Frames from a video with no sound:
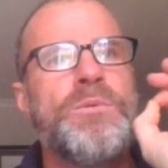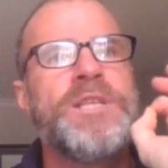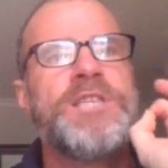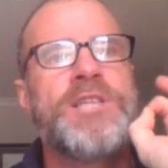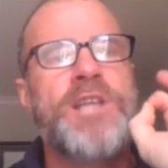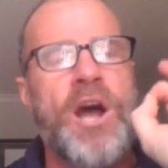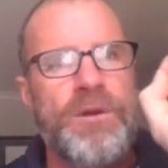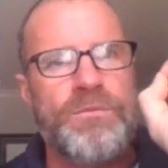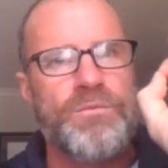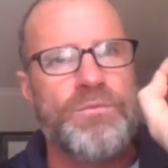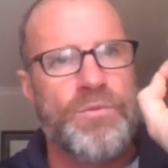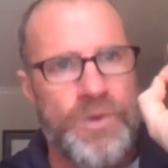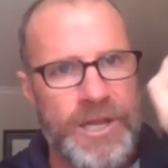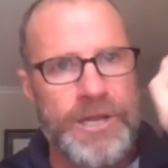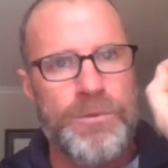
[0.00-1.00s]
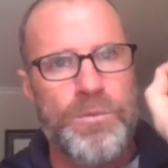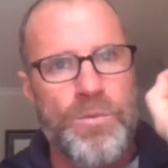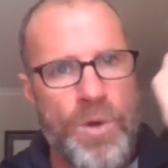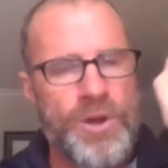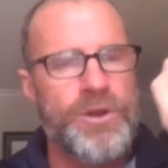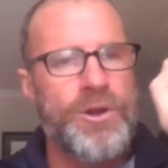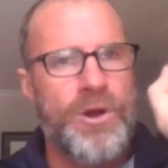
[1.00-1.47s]
who we don't really
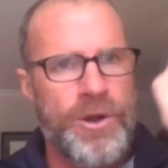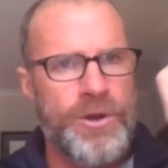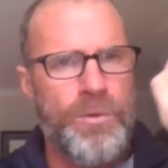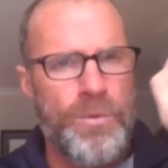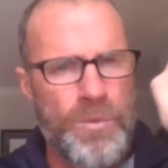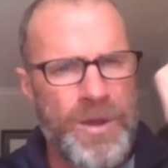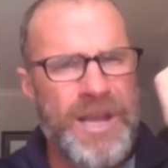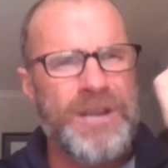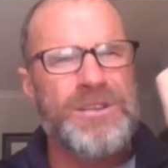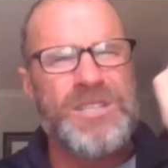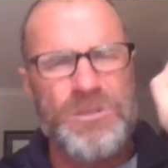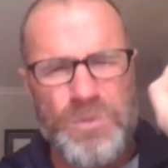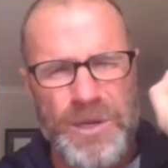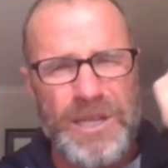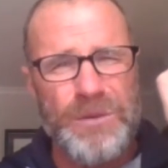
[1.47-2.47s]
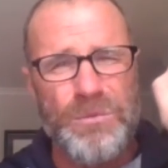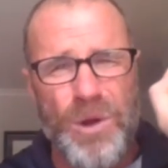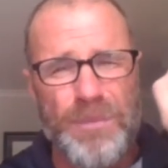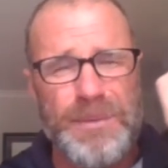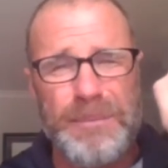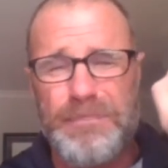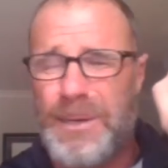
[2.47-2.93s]
want on a wing, is really
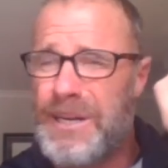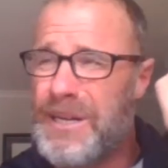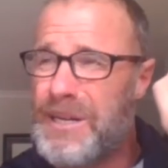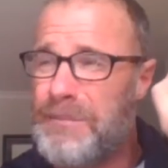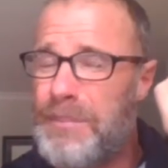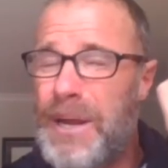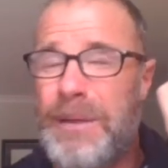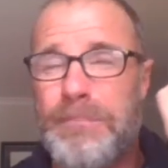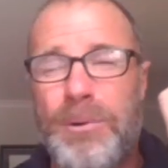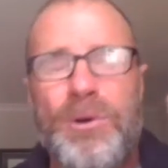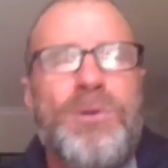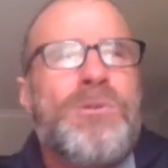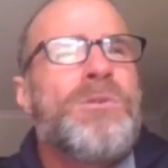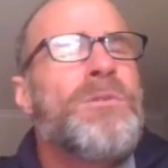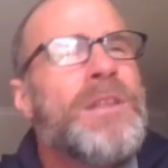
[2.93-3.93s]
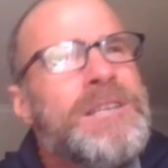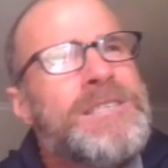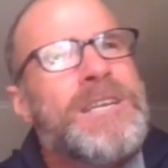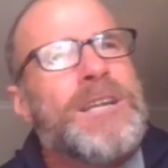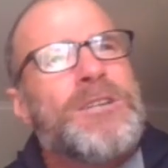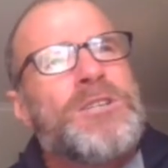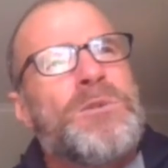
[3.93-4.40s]
robbing Peter to pay Paul, or
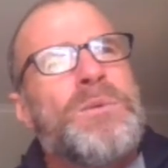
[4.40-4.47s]
is it?